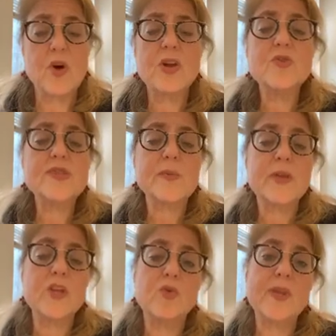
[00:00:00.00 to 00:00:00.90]
Are you
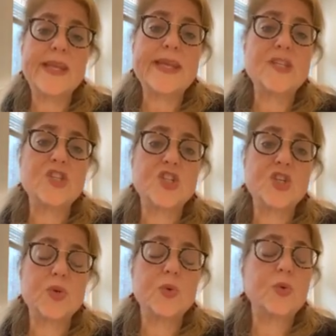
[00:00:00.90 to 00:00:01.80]
somebody who needs
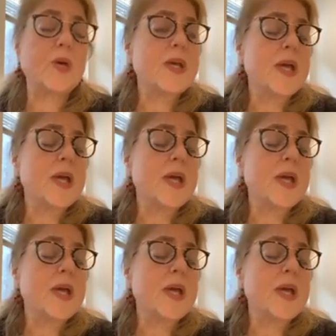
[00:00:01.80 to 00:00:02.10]
to